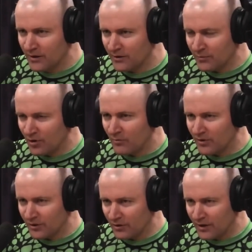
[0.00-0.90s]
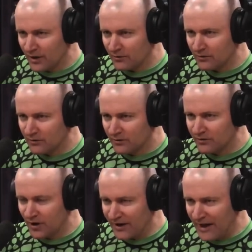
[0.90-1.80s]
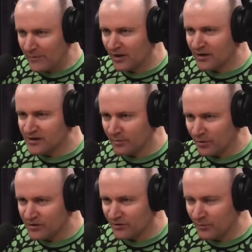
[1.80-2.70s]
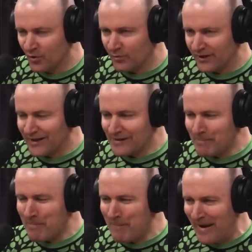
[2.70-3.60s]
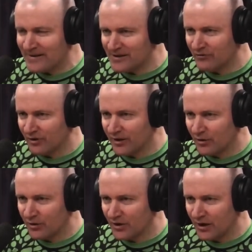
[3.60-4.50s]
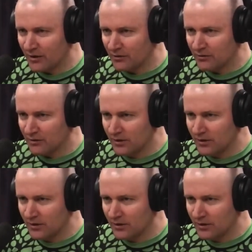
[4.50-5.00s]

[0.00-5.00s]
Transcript: You put them on the ground, dynamic explosive movement is massively curtailed.